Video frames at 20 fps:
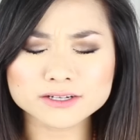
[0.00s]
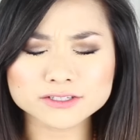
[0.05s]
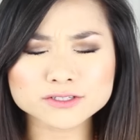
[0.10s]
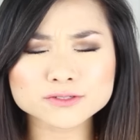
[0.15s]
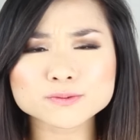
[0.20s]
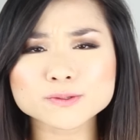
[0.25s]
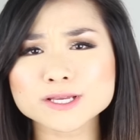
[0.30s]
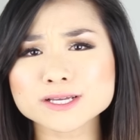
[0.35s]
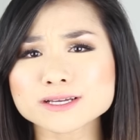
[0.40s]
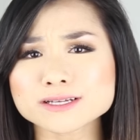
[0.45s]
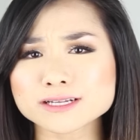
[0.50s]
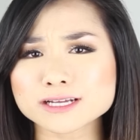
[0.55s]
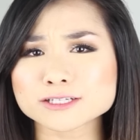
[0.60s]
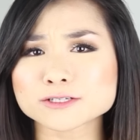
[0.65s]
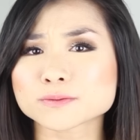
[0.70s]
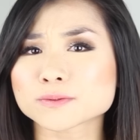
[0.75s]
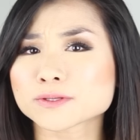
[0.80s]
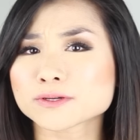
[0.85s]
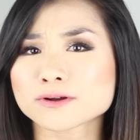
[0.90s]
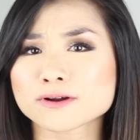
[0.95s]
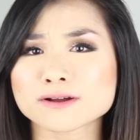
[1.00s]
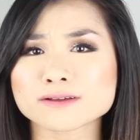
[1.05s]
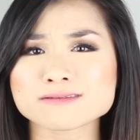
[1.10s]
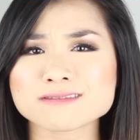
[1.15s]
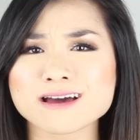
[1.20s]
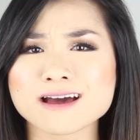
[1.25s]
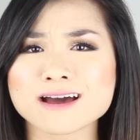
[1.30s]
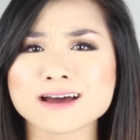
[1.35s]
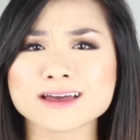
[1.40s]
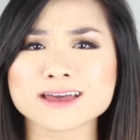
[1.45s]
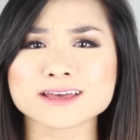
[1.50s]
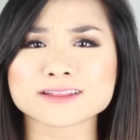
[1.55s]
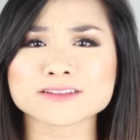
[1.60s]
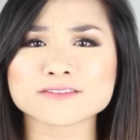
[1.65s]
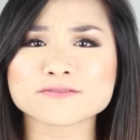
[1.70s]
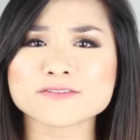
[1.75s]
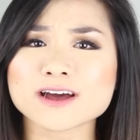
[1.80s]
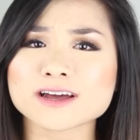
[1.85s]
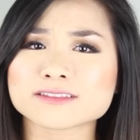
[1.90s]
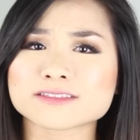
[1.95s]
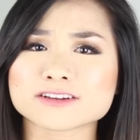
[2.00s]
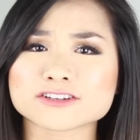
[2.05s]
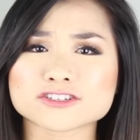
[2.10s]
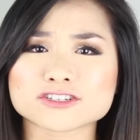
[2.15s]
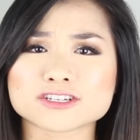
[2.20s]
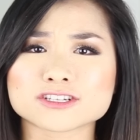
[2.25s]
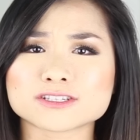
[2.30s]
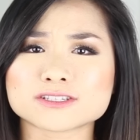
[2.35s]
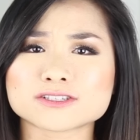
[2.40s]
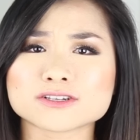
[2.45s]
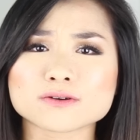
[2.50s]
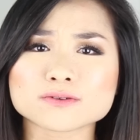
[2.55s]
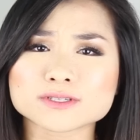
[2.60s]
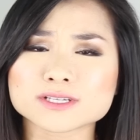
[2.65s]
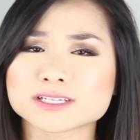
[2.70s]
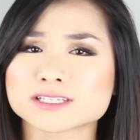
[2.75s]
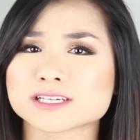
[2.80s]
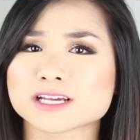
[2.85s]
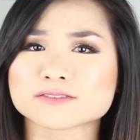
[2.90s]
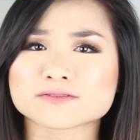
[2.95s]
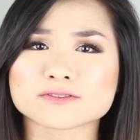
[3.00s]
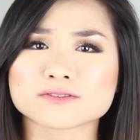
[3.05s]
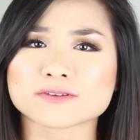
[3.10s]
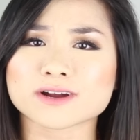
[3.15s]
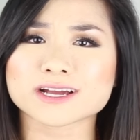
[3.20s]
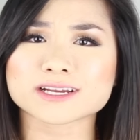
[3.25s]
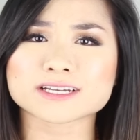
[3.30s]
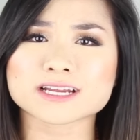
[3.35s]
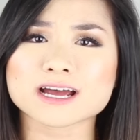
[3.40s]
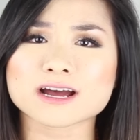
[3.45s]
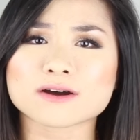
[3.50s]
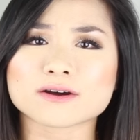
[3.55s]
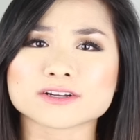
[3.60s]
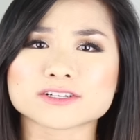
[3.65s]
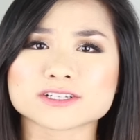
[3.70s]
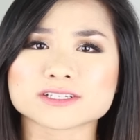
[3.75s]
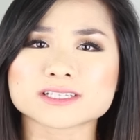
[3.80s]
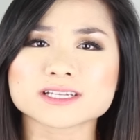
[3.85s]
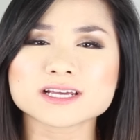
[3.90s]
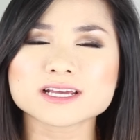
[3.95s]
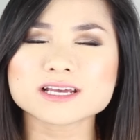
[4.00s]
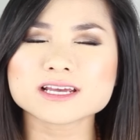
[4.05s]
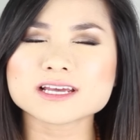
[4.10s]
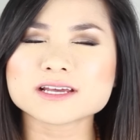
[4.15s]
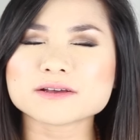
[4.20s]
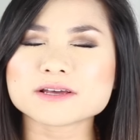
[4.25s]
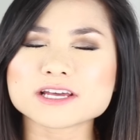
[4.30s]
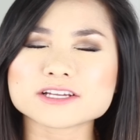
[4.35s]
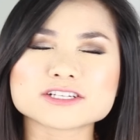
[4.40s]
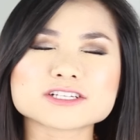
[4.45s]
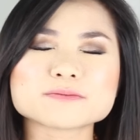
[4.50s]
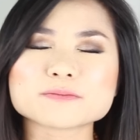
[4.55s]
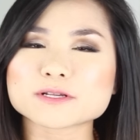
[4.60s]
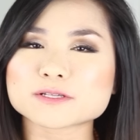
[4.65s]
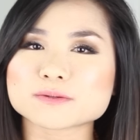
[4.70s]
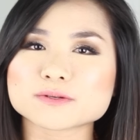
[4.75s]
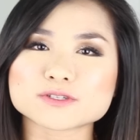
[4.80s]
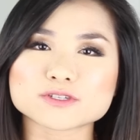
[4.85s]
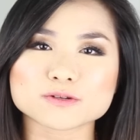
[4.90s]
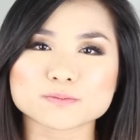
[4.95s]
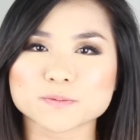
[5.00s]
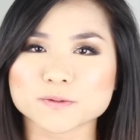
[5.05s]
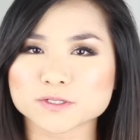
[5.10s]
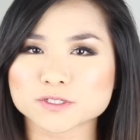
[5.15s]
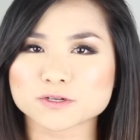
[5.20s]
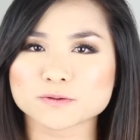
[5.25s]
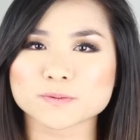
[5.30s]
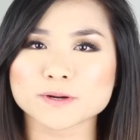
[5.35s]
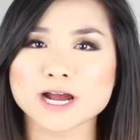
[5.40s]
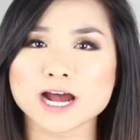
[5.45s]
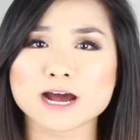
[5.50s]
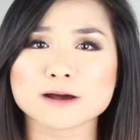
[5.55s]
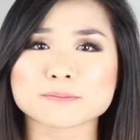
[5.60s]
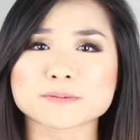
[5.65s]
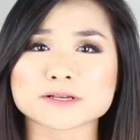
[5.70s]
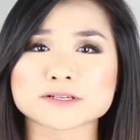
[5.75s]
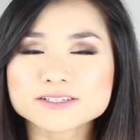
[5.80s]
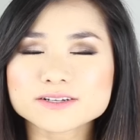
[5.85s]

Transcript: I just really connected with her on that and the fact that she's so successful right now, it just it just makes me super super happy.